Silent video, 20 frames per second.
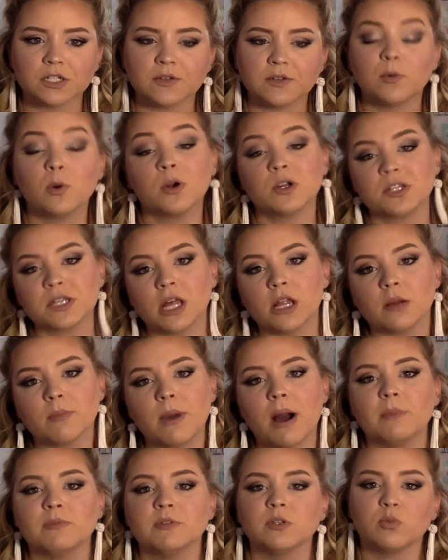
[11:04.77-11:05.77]
Of course,
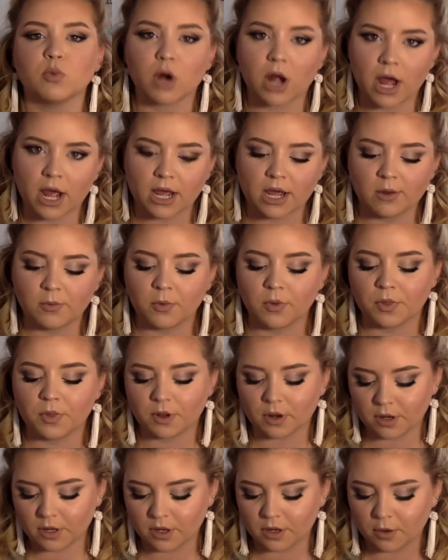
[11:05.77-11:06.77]
ColourPop's more high-end with
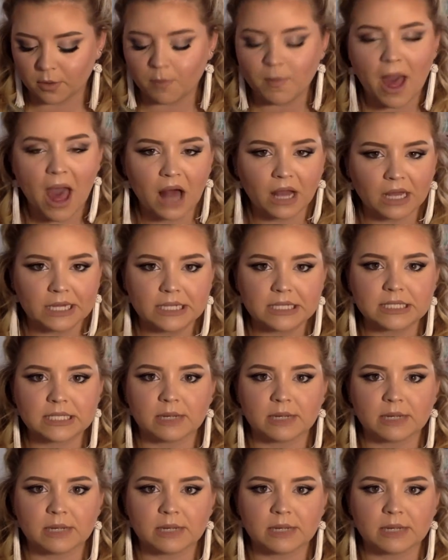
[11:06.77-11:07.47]
their, palettes.